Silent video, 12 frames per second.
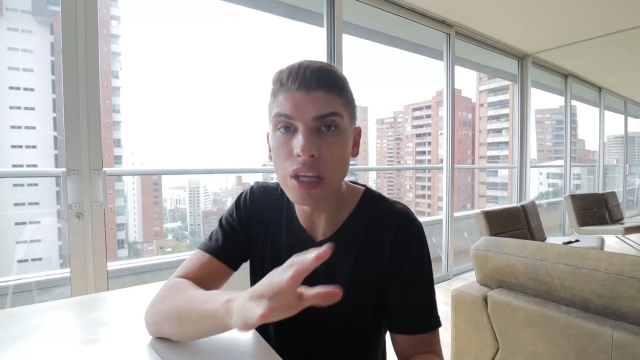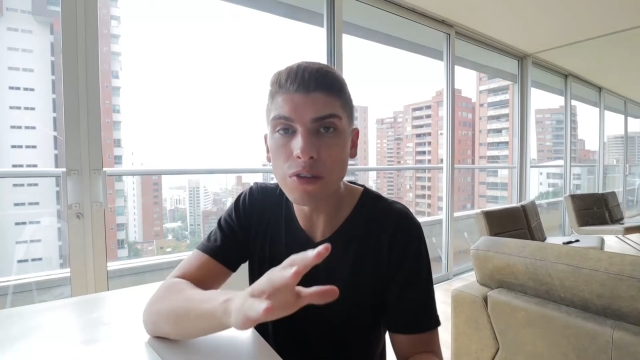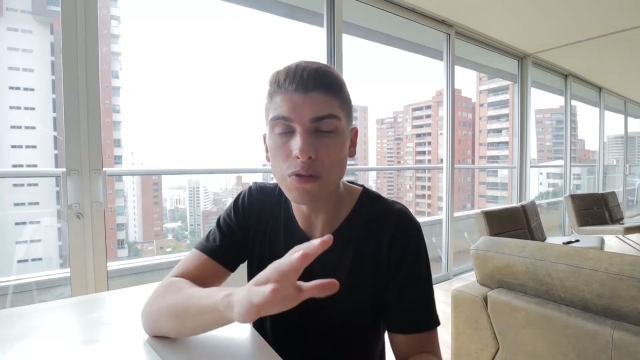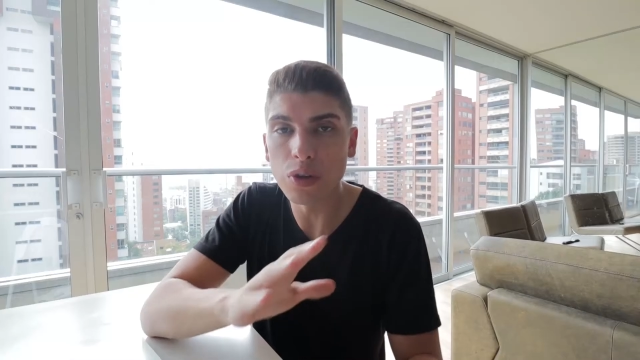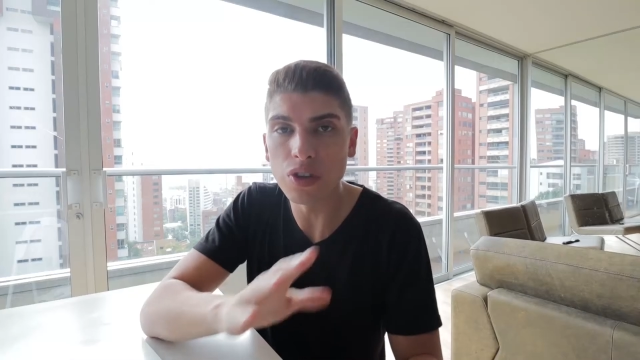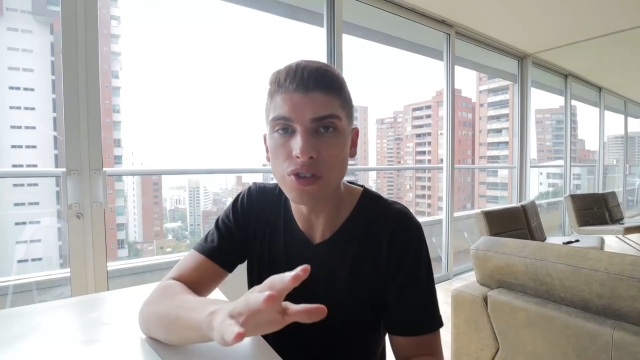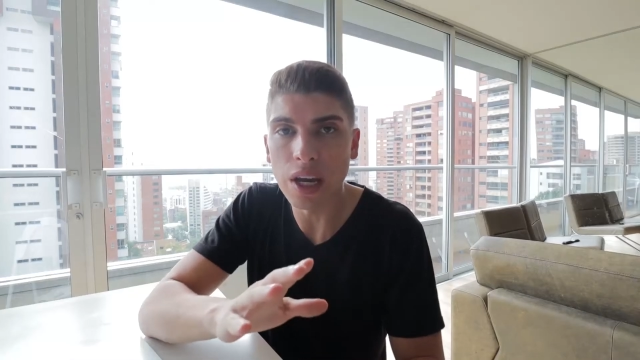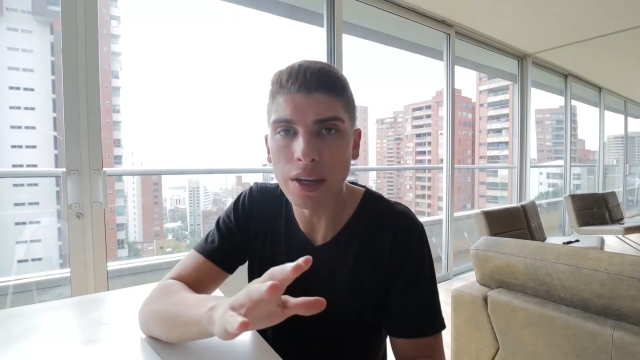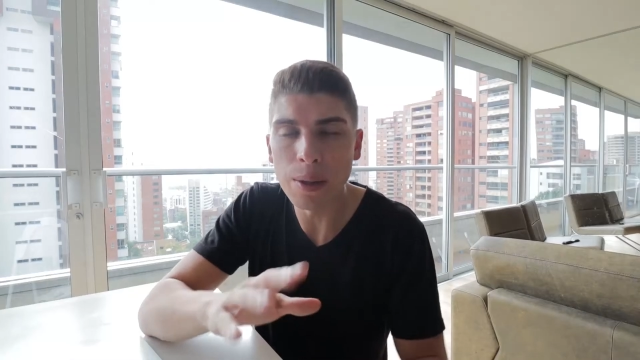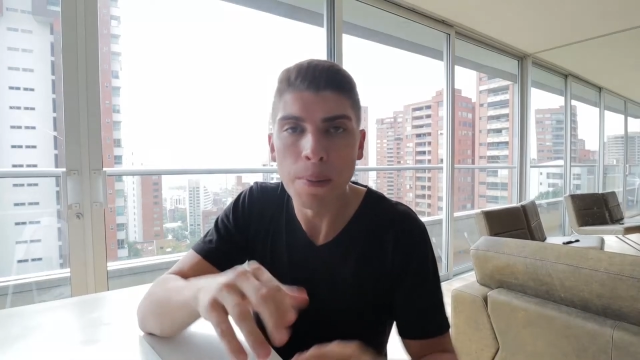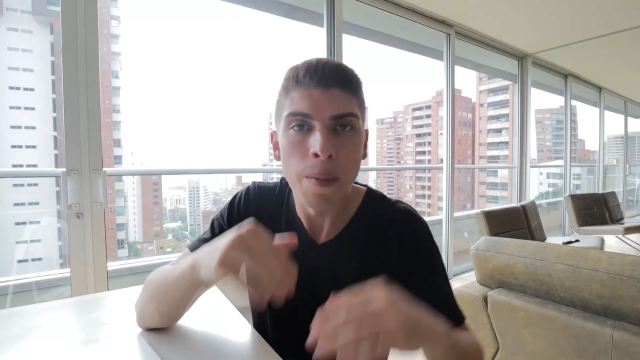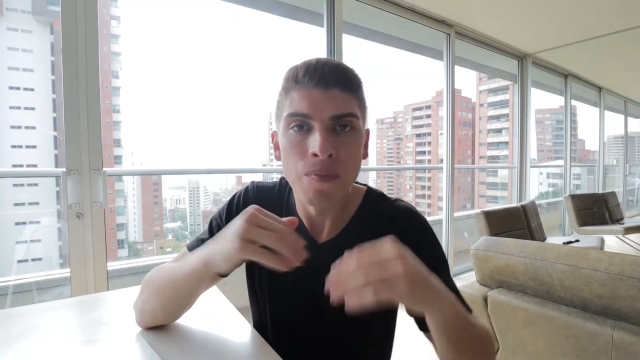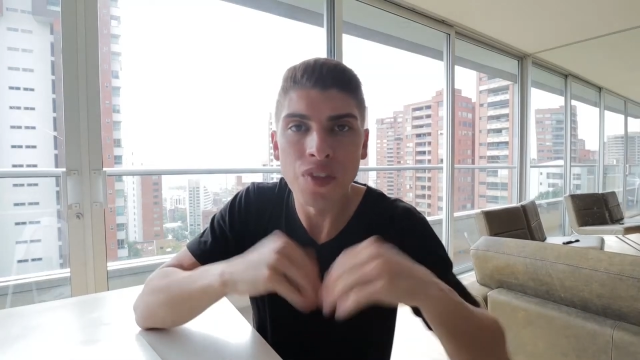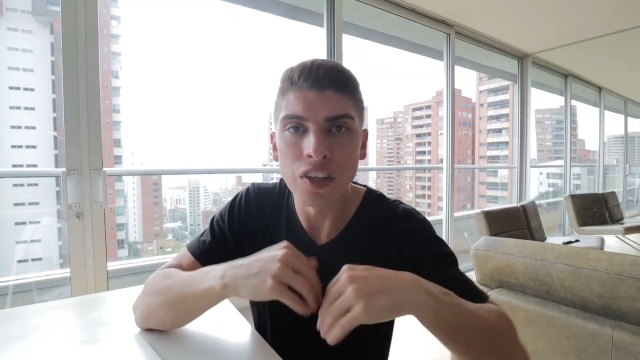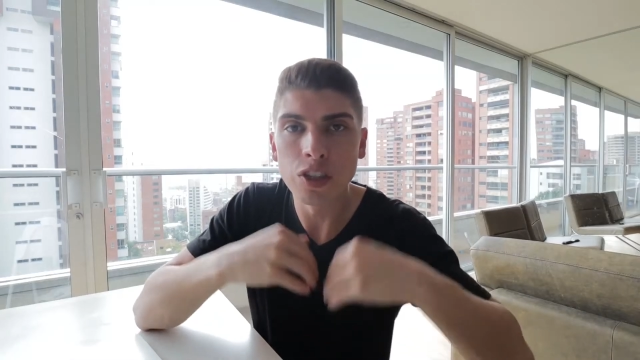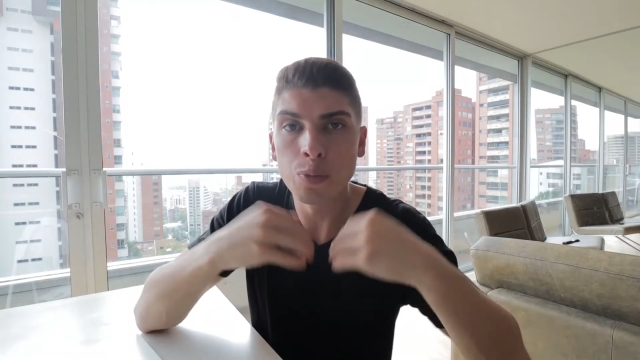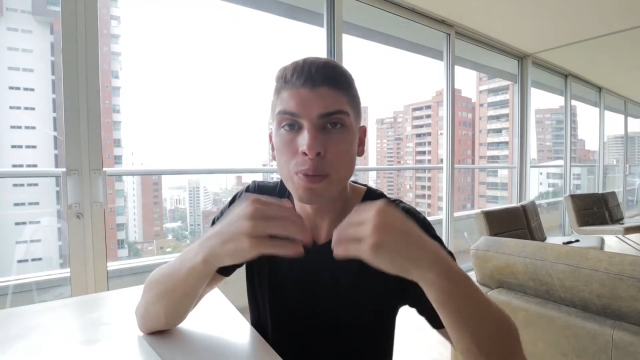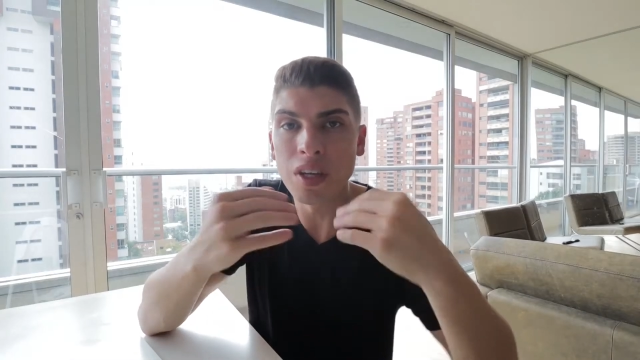think for a second that
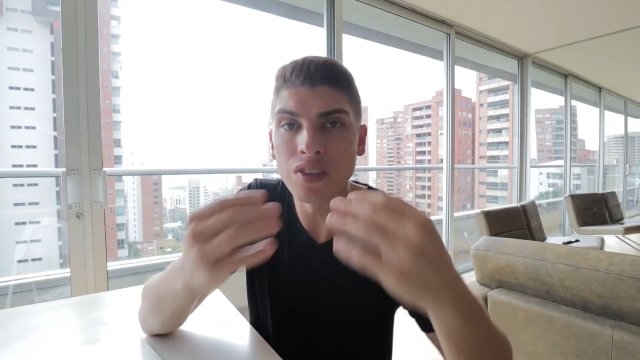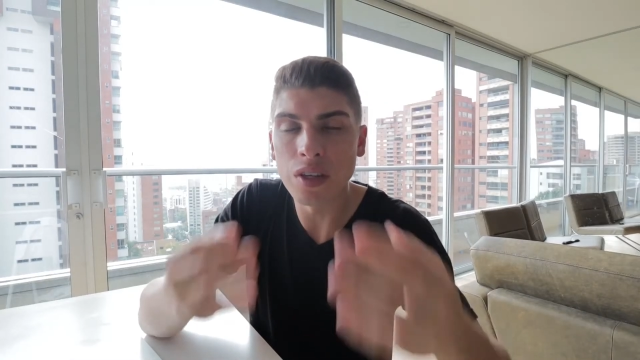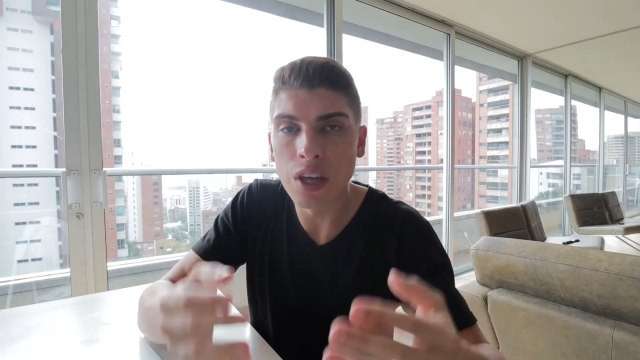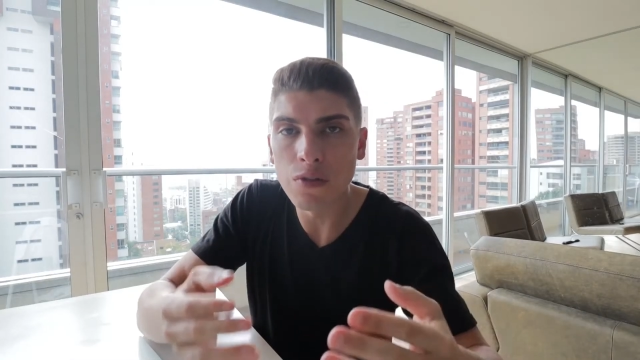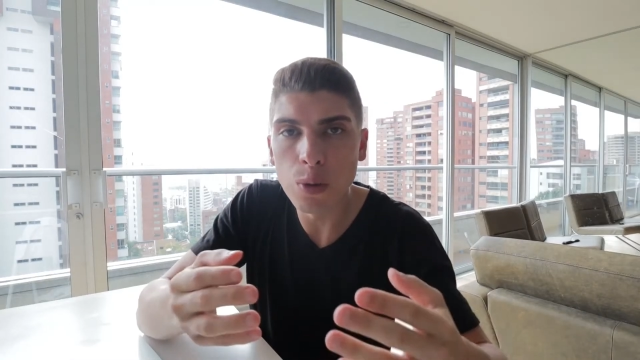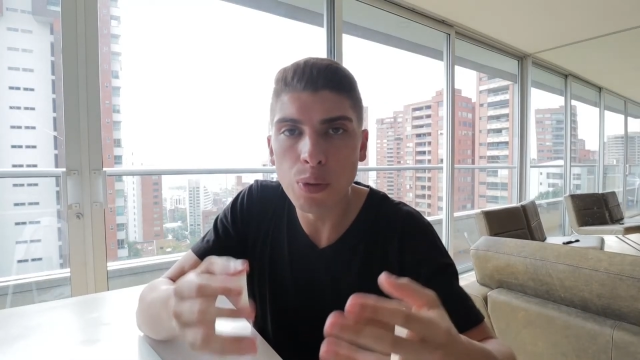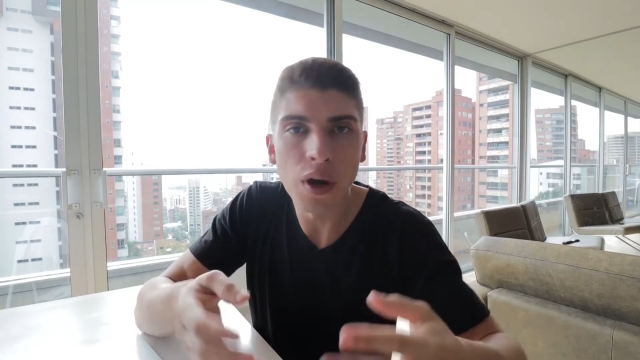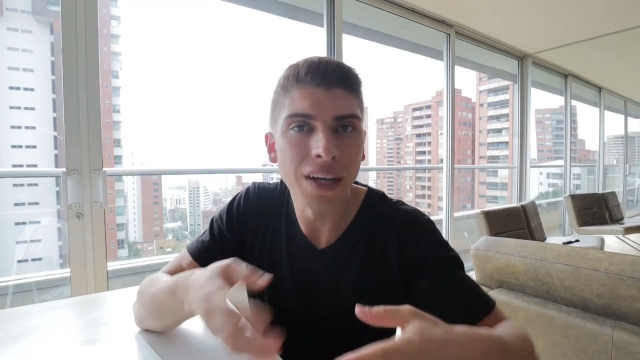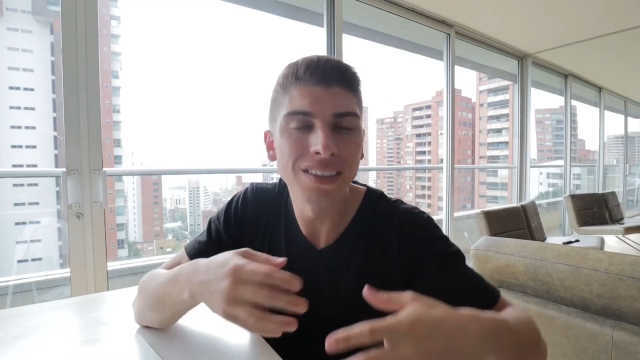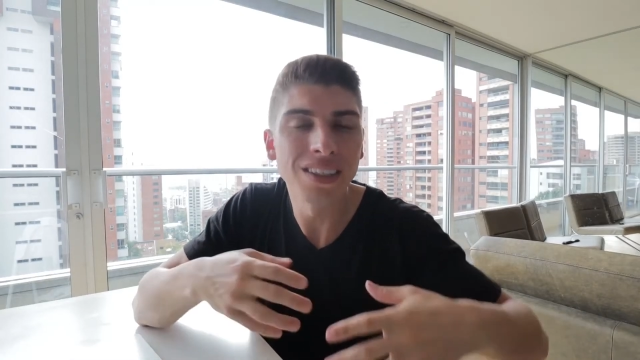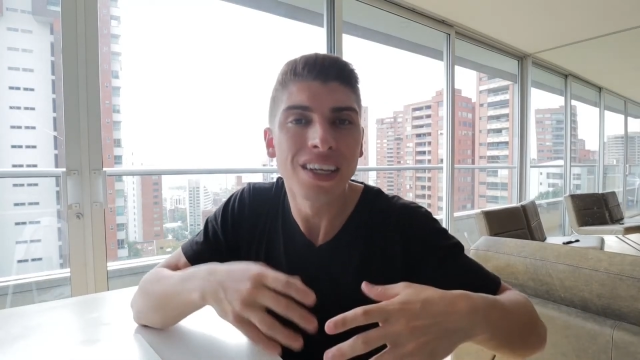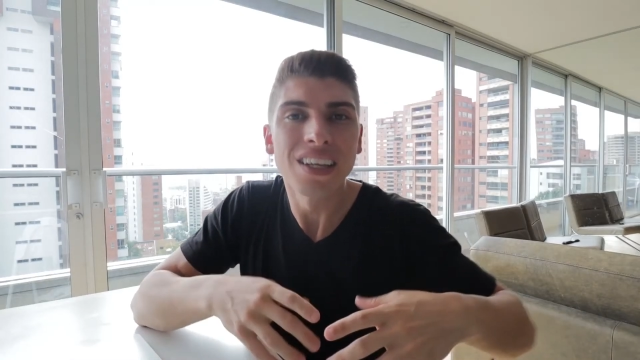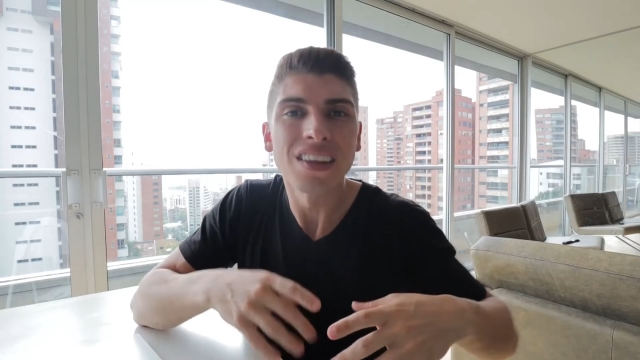just because they give you a price